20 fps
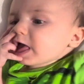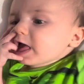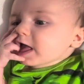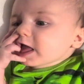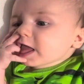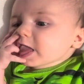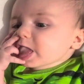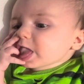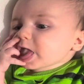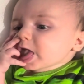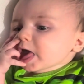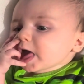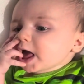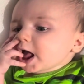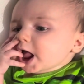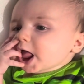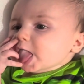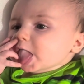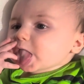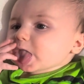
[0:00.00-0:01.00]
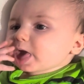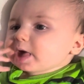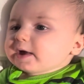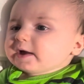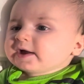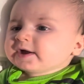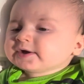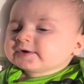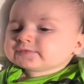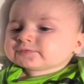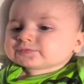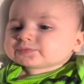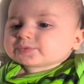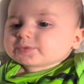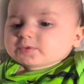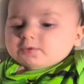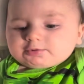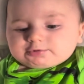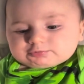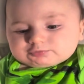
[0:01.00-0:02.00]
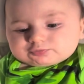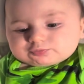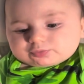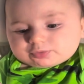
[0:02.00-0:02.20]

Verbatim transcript: And then it says MIMOS pillow.